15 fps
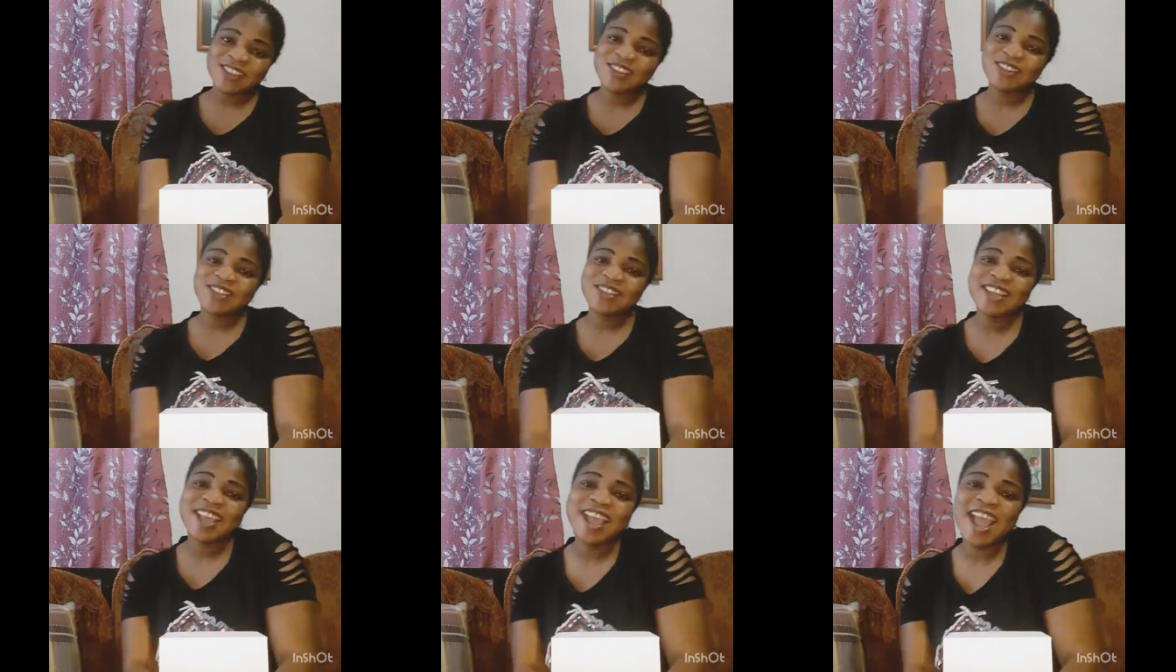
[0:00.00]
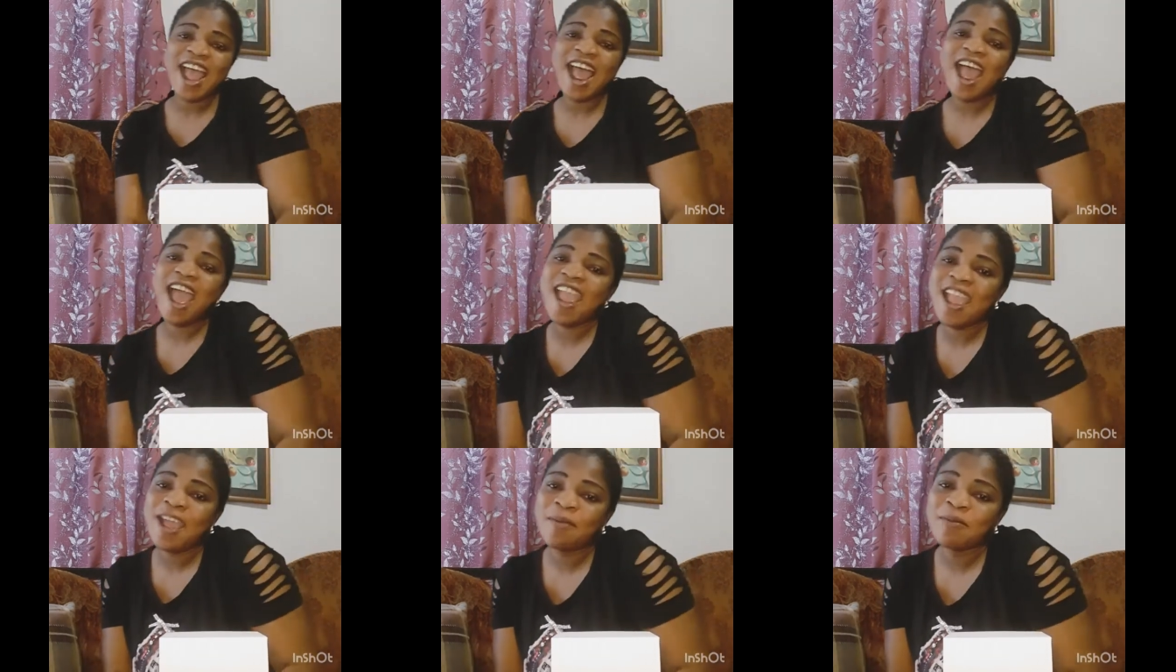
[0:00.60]
So today
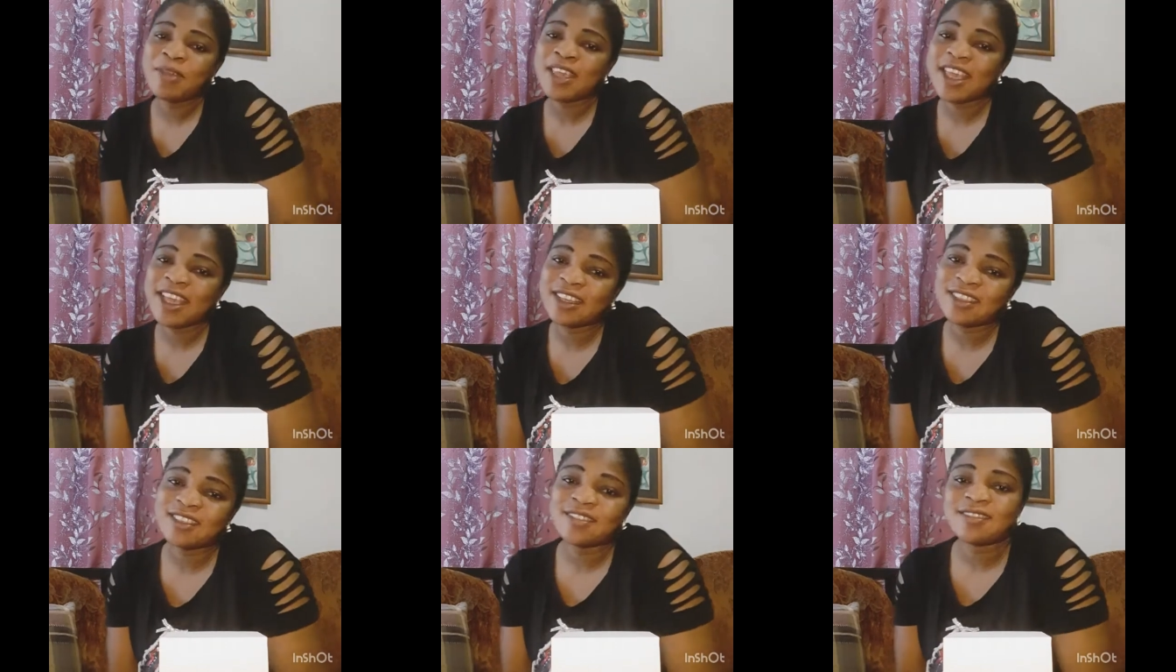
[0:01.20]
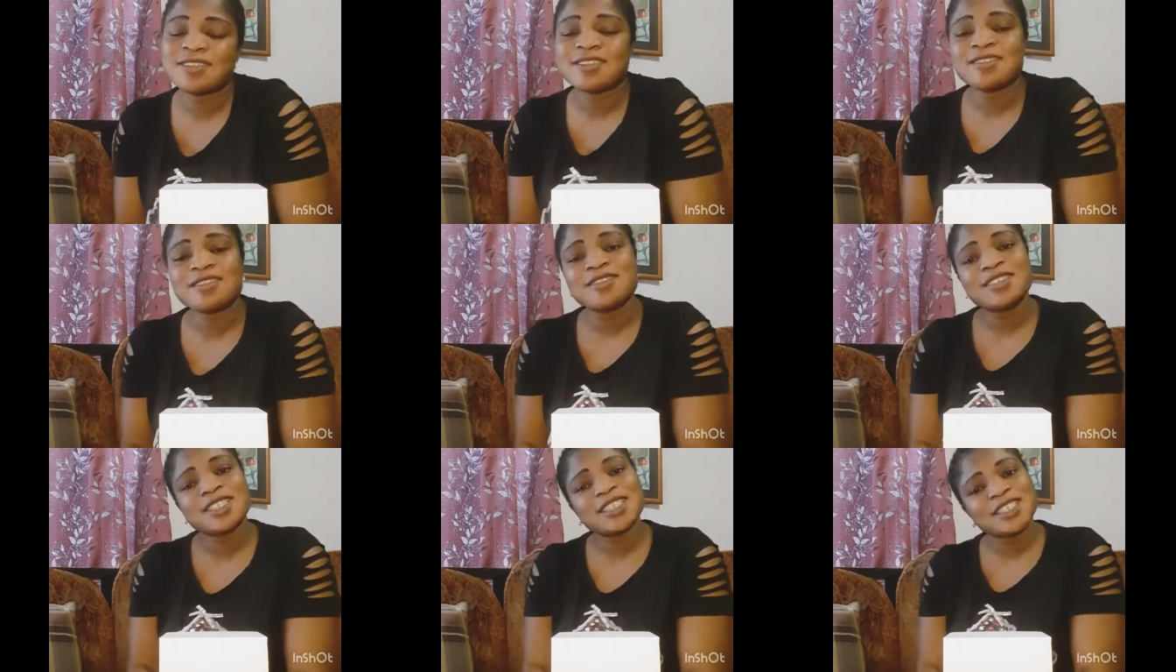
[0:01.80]
I am here to
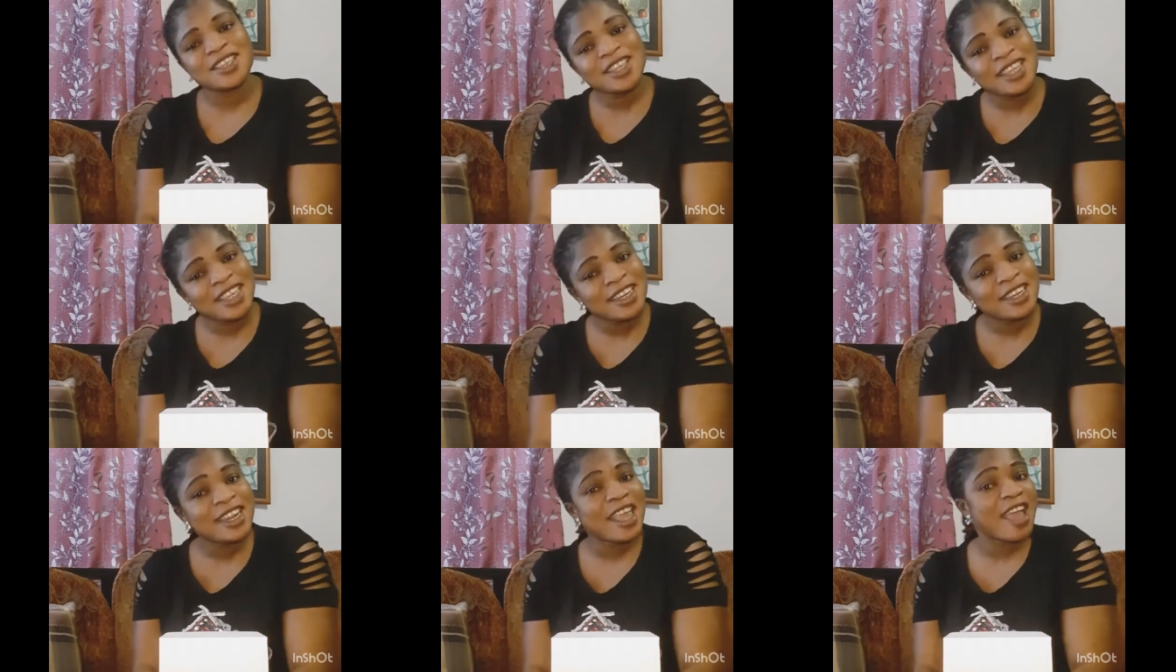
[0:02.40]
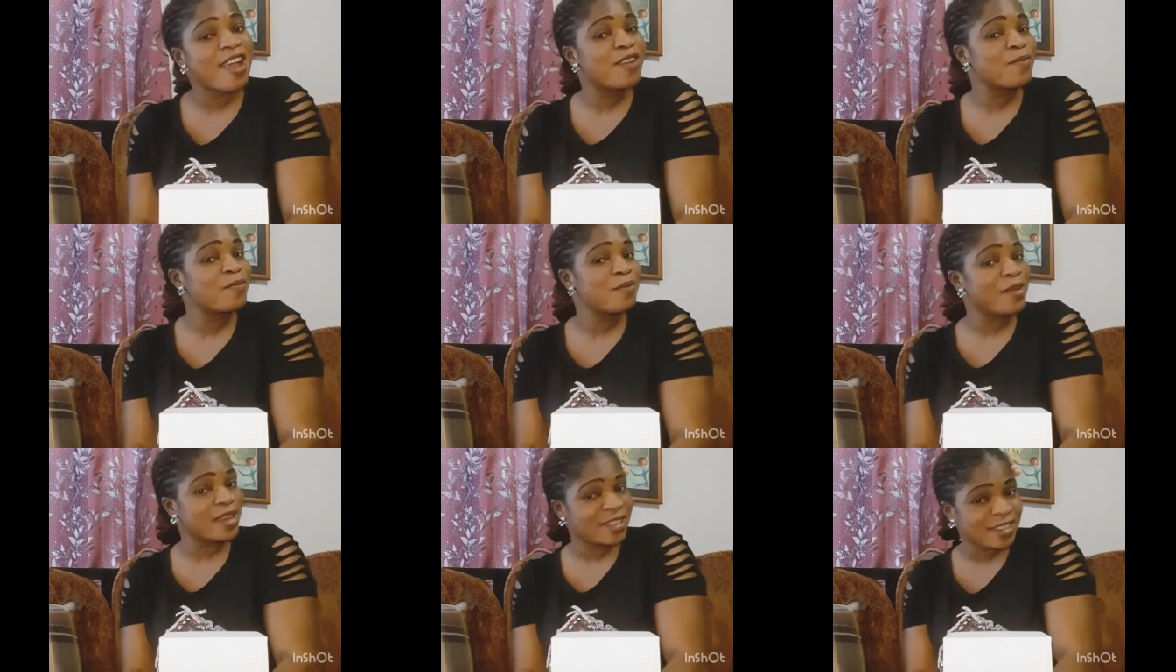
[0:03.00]
doing the
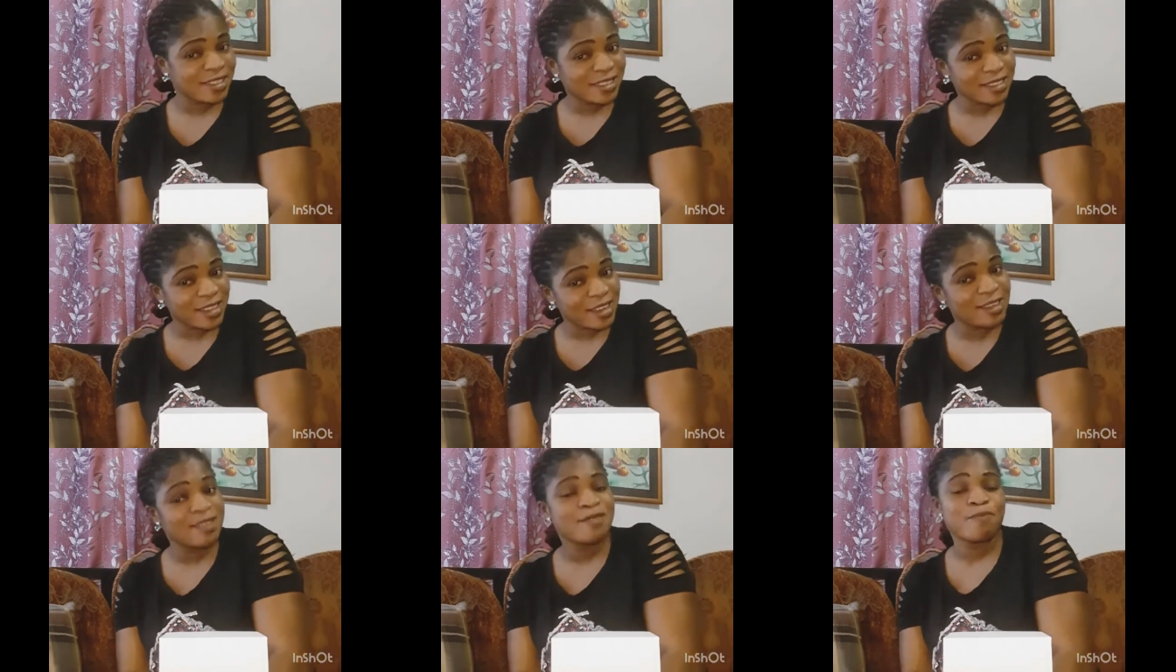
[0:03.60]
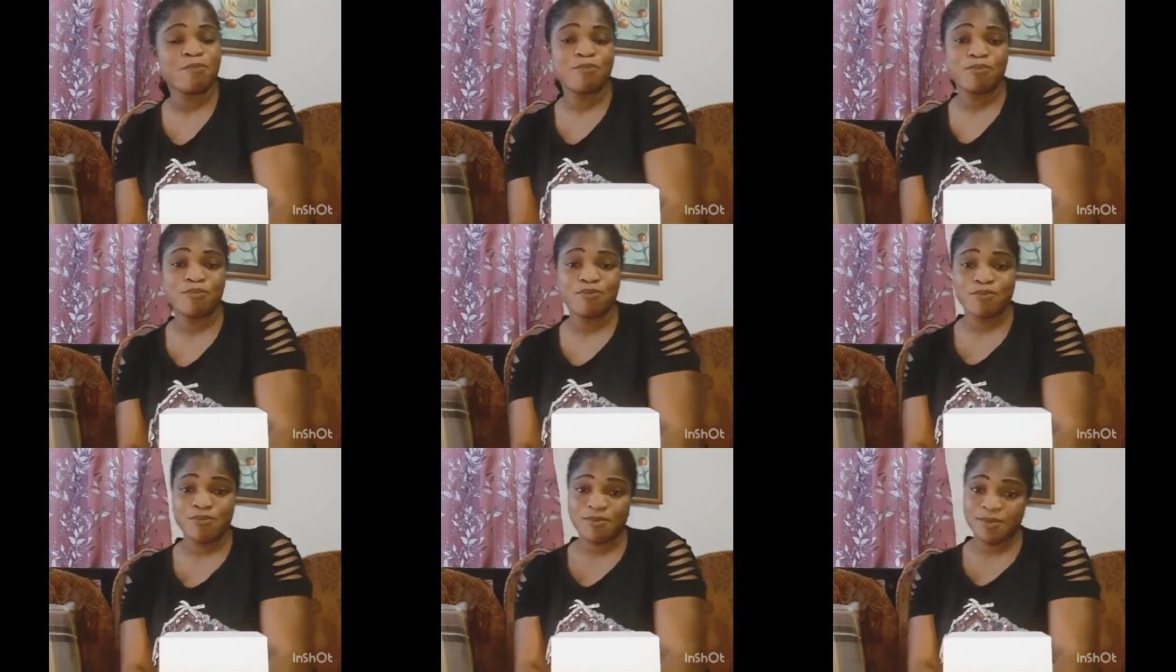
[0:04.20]
unboxing
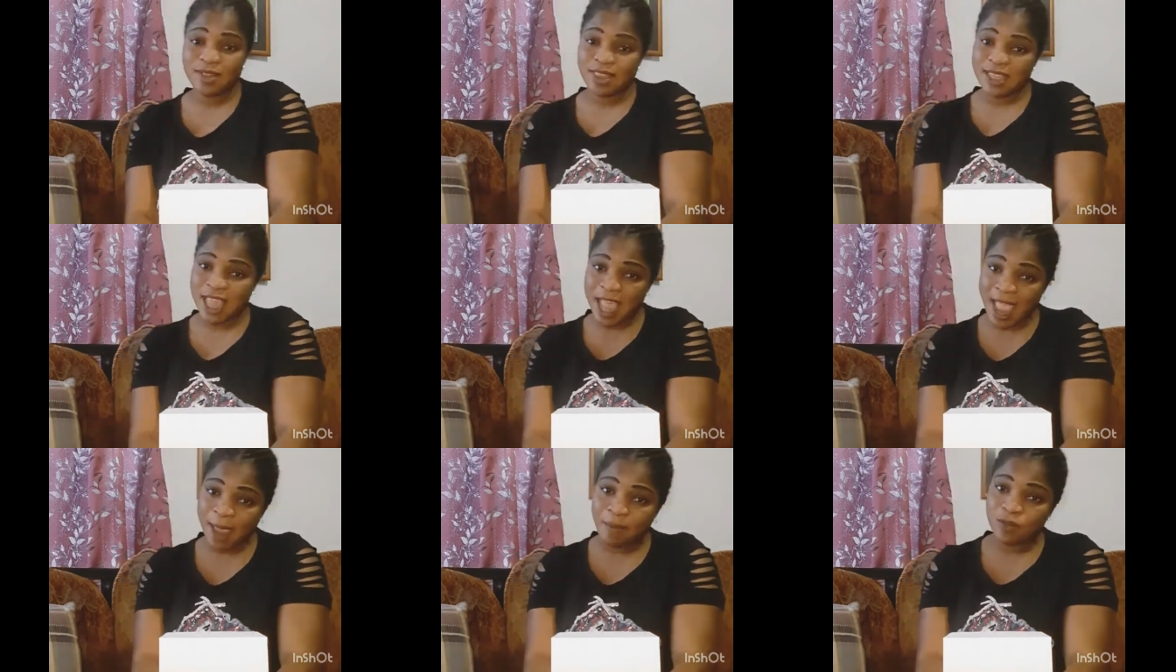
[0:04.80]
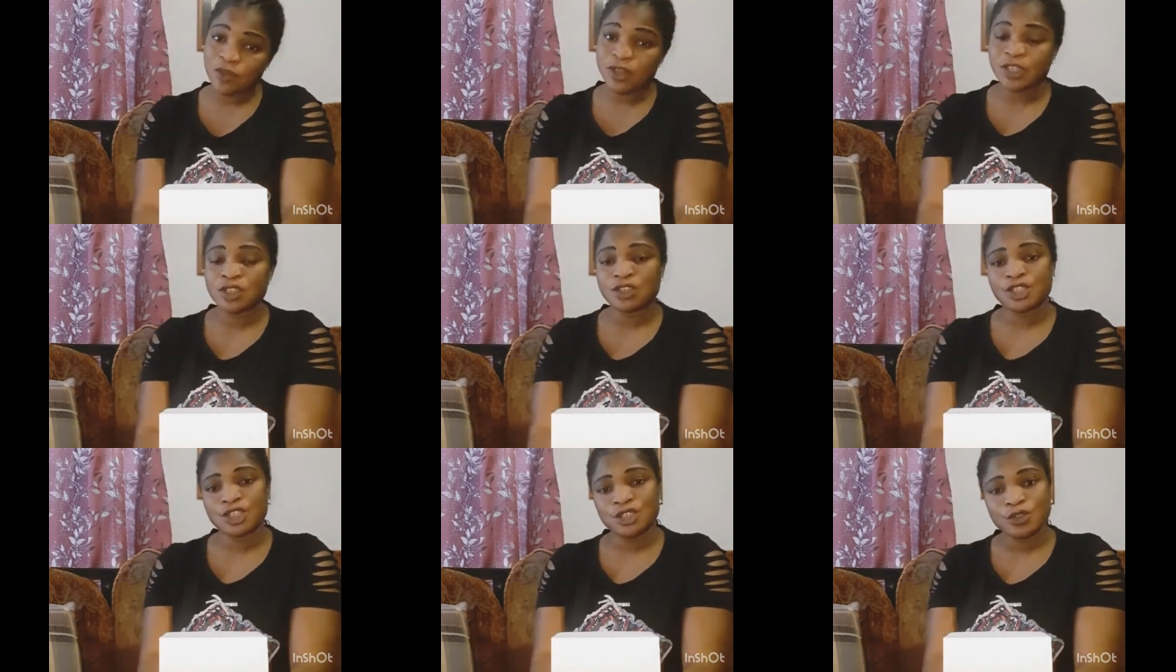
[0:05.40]
time
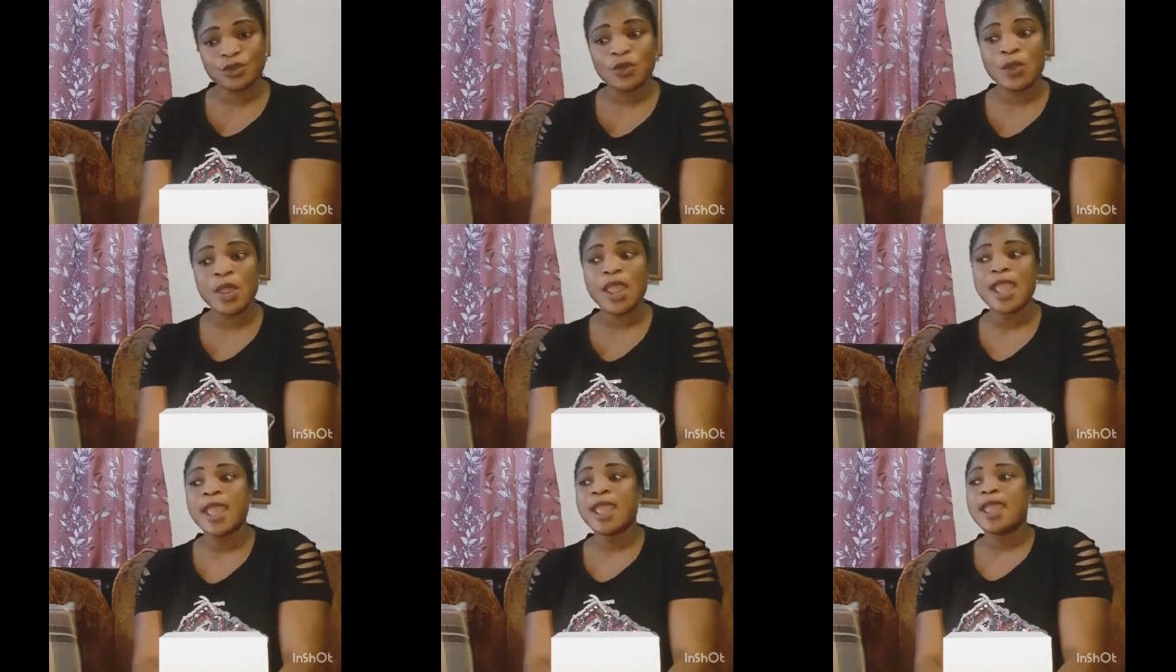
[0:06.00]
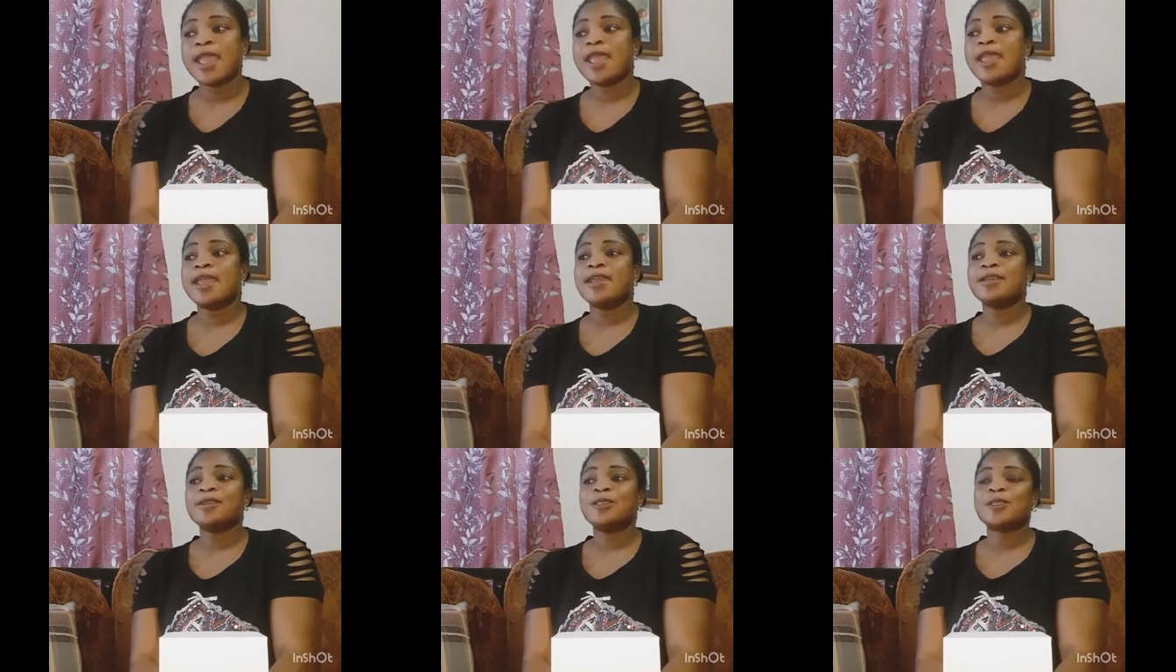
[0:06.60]
with you
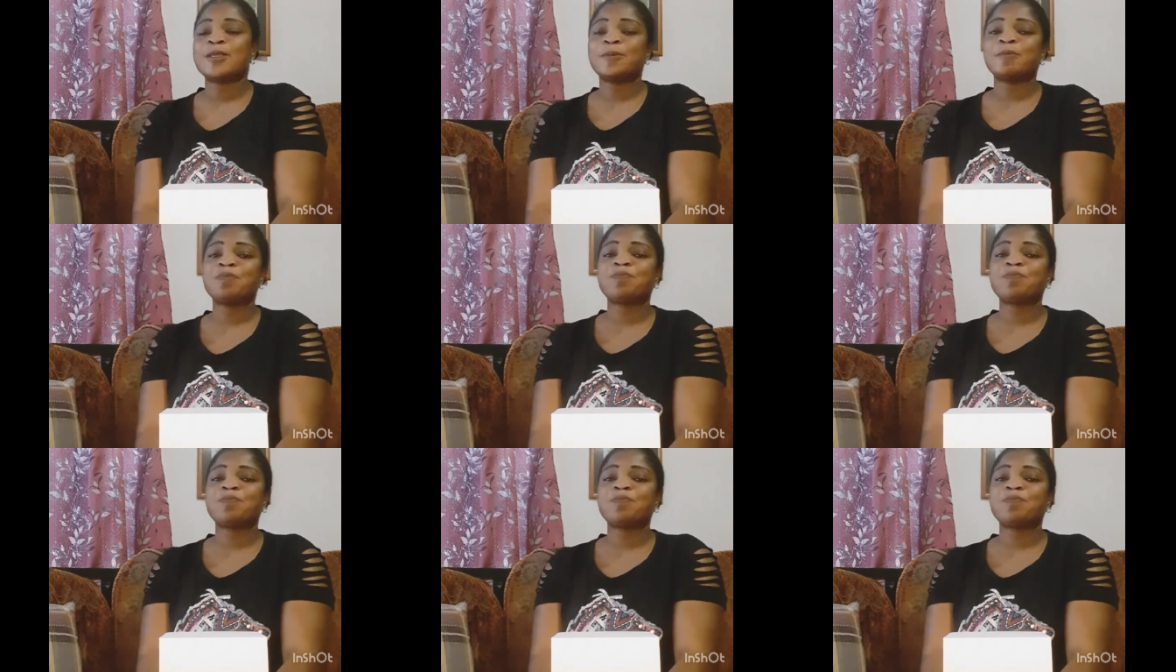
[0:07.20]
and